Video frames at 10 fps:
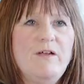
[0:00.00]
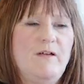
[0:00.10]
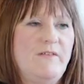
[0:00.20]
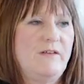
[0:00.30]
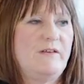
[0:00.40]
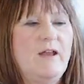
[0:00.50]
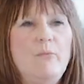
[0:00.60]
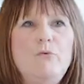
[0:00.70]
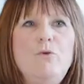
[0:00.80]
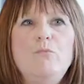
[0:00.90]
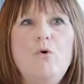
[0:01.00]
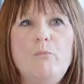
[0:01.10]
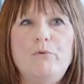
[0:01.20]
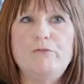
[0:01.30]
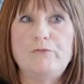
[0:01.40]
and then you'd get a boom
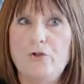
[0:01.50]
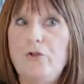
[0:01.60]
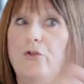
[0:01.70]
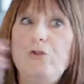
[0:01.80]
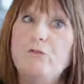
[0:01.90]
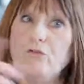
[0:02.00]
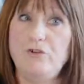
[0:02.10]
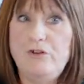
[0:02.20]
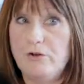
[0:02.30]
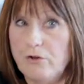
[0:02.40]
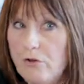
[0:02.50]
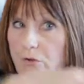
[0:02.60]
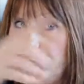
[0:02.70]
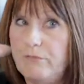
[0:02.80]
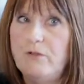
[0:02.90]
compass for the curve, because you need a
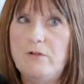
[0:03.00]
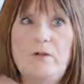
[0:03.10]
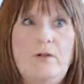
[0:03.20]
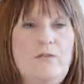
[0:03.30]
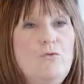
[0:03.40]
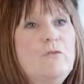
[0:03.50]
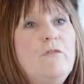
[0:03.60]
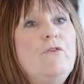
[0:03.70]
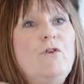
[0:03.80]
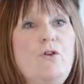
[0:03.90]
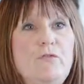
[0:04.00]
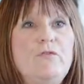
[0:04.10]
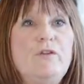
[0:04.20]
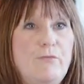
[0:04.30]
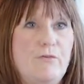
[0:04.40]
curve for, there's all different curves
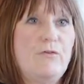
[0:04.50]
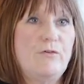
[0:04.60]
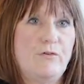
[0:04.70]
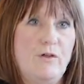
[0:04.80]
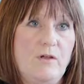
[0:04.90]
for different